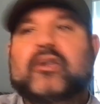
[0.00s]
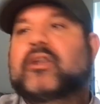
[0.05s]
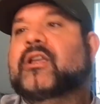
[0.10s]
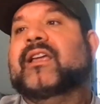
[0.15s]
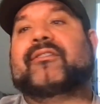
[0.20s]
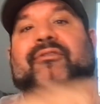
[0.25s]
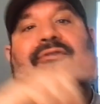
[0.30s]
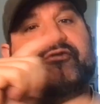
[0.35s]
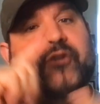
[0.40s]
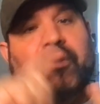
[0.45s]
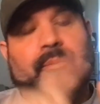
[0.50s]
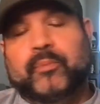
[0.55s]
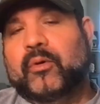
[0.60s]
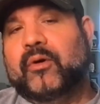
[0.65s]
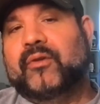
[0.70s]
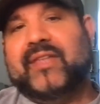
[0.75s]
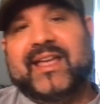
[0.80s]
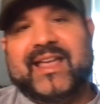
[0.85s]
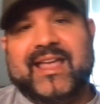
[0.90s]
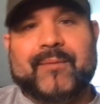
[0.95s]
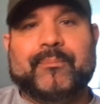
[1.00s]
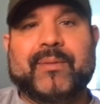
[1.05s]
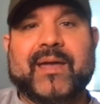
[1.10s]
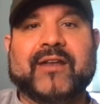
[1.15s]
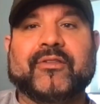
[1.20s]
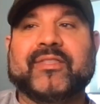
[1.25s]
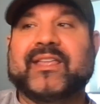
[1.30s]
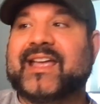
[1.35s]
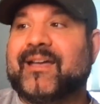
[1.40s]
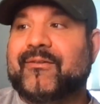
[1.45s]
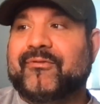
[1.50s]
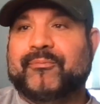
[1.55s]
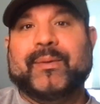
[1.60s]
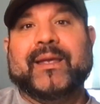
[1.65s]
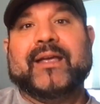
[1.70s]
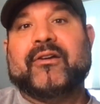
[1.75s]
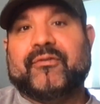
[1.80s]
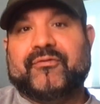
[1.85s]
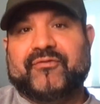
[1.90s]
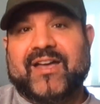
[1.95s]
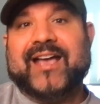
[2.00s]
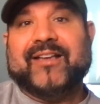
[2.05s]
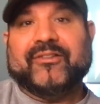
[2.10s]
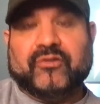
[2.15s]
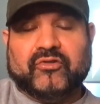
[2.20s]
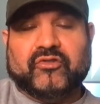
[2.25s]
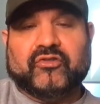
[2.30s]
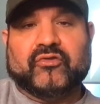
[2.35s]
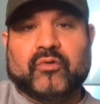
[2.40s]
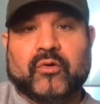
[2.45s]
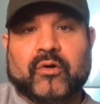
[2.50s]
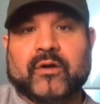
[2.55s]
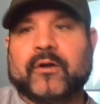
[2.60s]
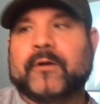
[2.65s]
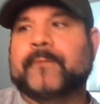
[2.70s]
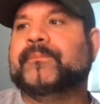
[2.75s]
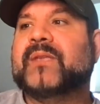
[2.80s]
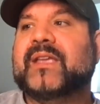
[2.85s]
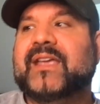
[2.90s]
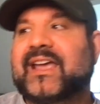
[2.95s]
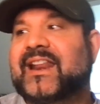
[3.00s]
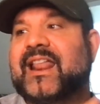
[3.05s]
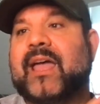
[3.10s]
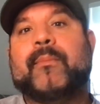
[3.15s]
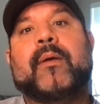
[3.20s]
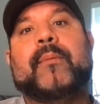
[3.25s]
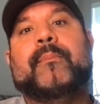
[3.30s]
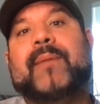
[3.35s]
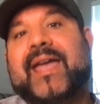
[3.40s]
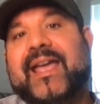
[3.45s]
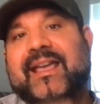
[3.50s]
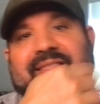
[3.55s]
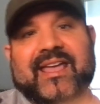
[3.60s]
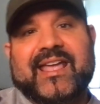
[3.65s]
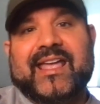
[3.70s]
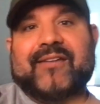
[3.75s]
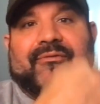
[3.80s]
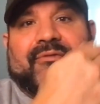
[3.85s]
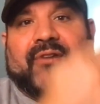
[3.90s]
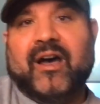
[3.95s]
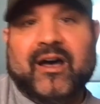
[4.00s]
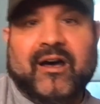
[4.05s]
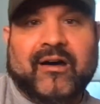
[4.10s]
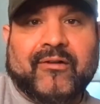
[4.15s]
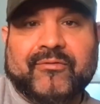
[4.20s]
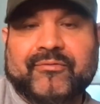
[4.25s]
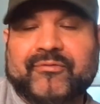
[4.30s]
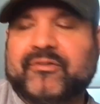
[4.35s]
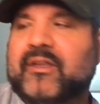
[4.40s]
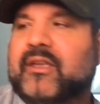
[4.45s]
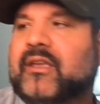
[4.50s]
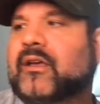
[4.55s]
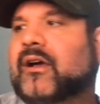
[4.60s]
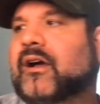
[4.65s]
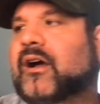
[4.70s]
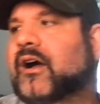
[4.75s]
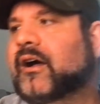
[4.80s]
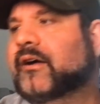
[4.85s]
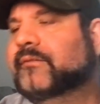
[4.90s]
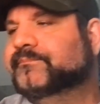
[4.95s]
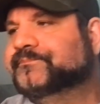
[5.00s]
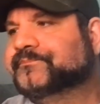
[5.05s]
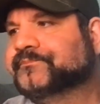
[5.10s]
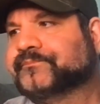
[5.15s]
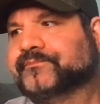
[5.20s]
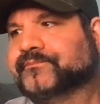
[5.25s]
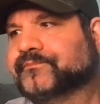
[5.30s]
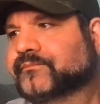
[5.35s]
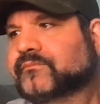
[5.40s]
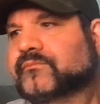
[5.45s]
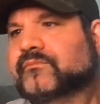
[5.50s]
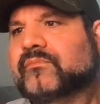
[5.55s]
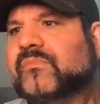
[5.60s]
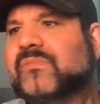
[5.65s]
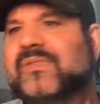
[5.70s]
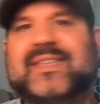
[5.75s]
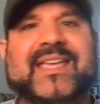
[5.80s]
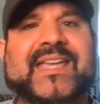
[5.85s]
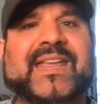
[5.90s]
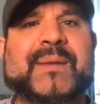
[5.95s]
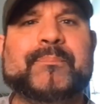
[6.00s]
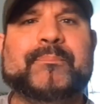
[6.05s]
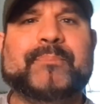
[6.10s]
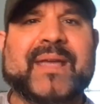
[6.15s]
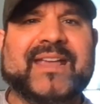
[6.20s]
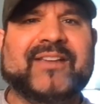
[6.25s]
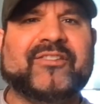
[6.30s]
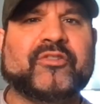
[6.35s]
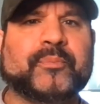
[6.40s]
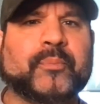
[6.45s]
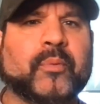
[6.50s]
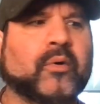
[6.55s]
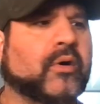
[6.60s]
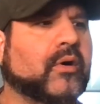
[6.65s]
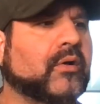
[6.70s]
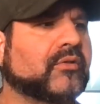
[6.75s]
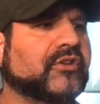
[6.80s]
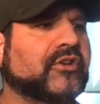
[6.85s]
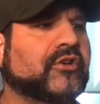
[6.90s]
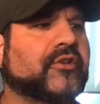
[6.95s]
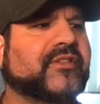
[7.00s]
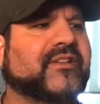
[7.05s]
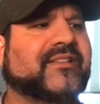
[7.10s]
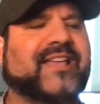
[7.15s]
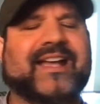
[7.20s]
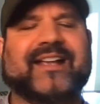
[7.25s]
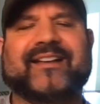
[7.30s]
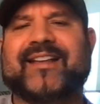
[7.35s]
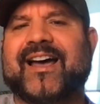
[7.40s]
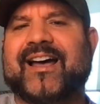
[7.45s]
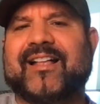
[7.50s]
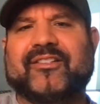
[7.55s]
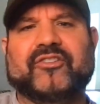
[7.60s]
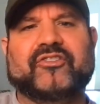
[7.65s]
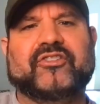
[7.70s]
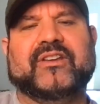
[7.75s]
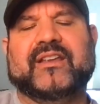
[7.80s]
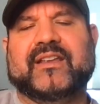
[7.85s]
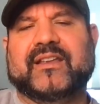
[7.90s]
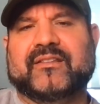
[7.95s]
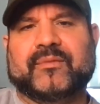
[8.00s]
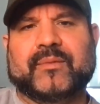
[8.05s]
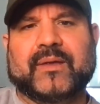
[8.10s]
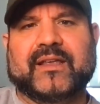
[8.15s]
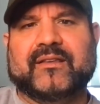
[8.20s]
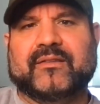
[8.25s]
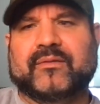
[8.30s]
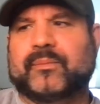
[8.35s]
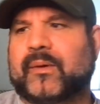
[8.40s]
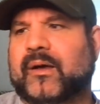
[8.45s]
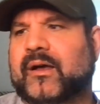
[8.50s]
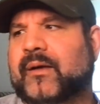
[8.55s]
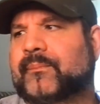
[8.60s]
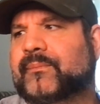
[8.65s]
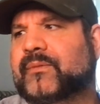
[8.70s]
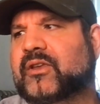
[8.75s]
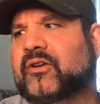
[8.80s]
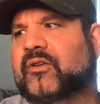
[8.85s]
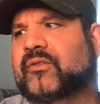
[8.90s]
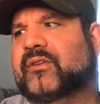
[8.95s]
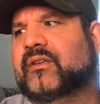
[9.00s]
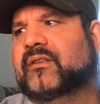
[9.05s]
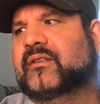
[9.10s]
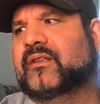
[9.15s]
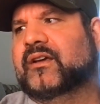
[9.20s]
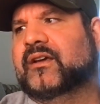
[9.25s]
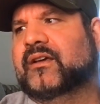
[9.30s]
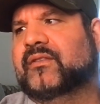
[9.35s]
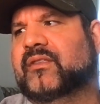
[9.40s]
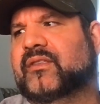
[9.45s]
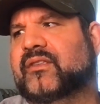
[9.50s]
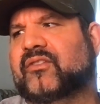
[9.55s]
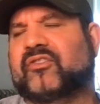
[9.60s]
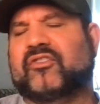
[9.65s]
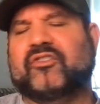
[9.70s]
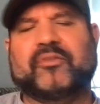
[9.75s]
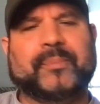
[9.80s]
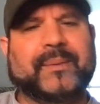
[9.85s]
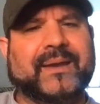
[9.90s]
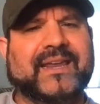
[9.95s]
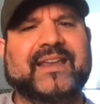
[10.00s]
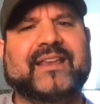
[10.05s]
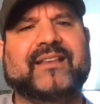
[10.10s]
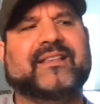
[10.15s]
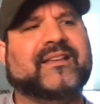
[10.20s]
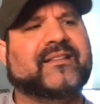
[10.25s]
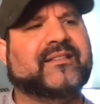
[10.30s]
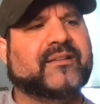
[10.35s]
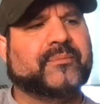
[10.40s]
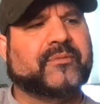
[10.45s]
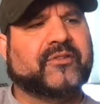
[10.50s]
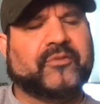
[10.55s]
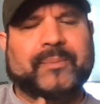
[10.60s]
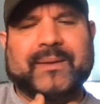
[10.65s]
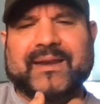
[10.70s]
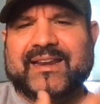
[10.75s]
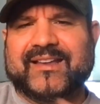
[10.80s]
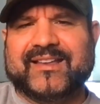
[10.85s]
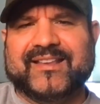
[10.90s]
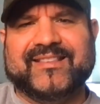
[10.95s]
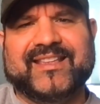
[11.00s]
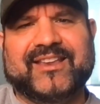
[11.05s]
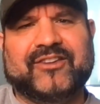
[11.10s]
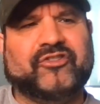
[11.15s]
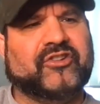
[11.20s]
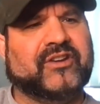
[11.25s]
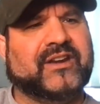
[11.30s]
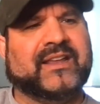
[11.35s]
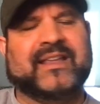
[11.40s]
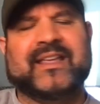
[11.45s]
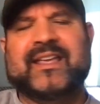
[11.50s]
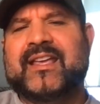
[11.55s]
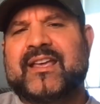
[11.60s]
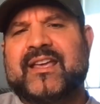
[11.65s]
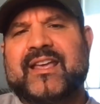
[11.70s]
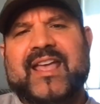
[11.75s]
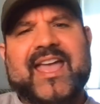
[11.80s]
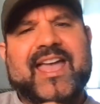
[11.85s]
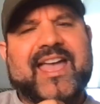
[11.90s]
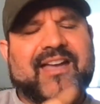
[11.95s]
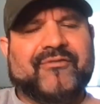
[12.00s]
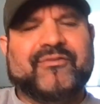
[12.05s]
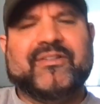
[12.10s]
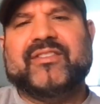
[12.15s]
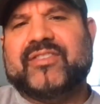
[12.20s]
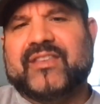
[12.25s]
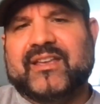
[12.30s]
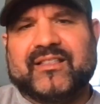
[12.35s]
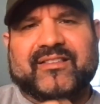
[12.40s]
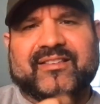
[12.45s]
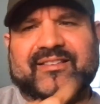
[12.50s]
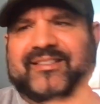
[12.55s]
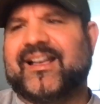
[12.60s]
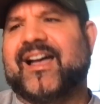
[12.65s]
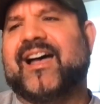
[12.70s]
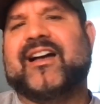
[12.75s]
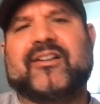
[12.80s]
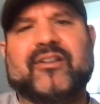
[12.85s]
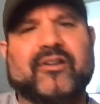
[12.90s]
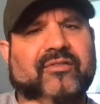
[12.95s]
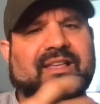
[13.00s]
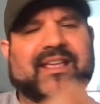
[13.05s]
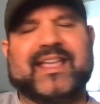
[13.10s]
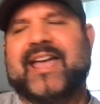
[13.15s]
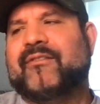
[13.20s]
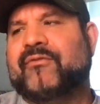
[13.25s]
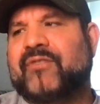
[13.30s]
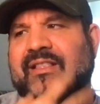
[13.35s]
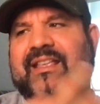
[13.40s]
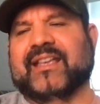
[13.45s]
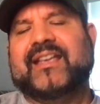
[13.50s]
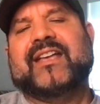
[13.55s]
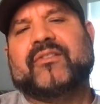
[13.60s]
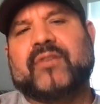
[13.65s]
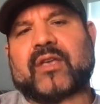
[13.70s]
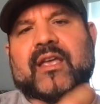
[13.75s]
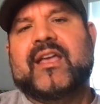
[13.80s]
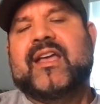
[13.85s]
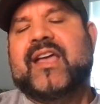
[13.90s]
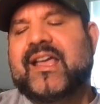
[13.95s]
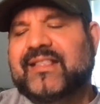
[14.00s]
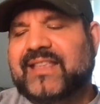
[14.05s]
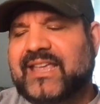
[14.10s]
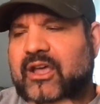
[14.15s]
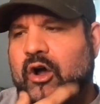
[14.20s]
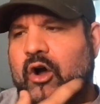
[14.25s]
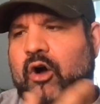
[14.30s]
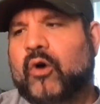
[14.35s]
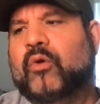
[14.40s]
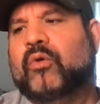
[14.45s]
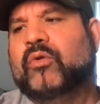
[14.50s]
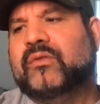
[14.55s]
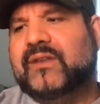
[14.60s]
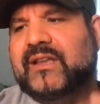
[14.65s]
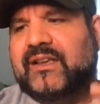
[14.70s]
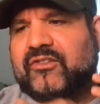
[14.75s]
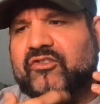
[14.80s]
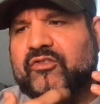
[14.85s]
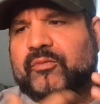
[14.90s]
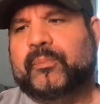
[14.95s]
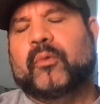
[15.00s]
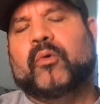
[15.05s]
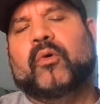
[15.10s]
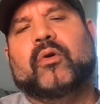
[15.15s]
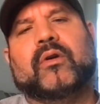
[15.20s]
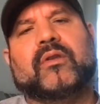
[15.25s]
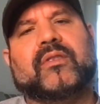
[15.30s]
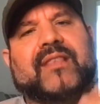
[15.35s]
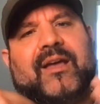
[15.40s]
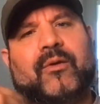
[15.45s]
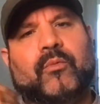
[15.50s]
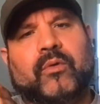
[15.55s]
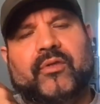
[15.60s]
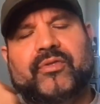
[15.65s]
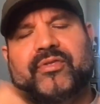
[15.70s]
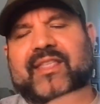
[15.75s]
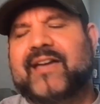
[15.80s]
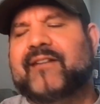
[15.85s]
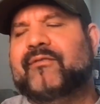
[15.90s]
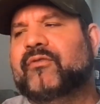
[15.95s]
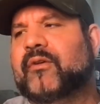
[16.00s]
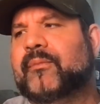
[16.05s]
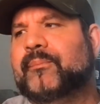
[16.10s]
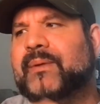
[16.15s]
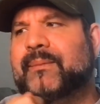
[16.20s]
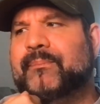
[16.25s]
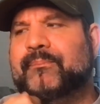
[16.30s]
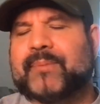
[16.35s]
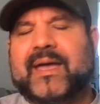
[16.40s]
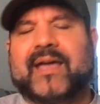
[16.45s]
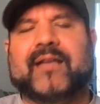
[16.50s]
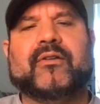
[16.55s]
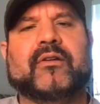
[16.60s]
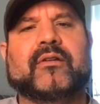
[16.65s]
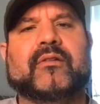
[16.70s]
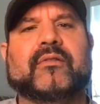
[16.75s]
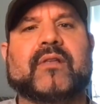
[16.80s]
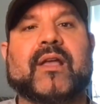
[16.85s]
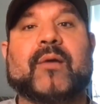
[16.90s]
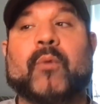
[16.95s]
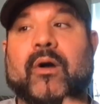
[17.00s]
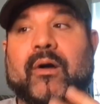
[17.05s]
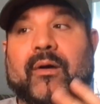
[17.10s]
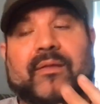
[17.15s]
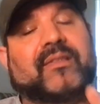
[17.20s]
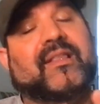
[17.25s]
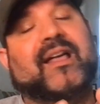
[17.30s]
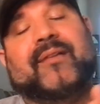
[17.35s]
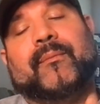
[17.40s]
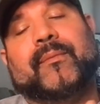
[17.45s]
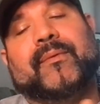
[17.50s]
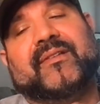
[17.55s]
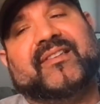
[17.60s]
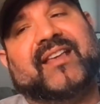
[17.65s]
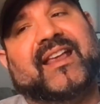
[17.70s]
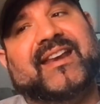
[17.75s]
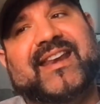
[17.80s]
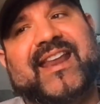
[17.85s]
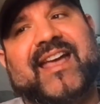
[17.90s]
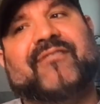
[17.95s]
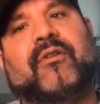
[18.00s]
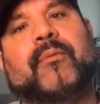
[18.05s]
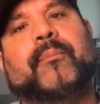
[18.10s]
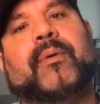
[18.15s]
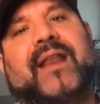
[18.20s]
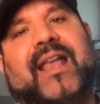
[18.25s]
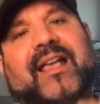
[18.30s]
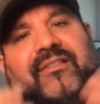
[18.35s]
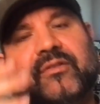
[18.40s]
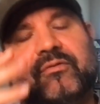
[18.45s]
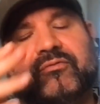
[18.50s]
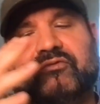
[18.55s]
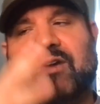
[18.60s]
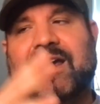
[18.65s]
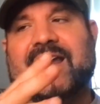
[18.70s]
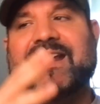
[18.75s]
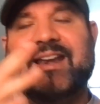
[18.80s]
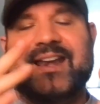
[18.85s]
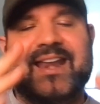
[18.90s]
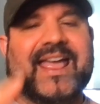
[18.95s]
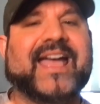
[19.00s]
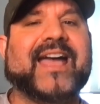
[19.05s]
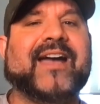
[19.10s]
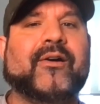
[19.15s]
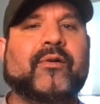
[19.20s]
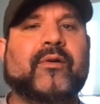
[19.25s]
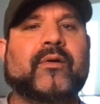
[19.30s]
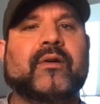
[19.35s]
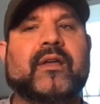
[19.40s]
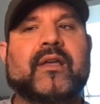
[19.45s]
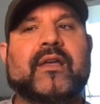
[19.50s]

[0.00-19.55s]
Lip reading: In football, they get better. They get bigger, faster, stronger. In MMA, they evolve. In baseball, you know, the technology is you know, the speed, the speed and conditioning, everything, soccer, like everything gets. The only sport that will never be better, well, not going to say never, but as of right now,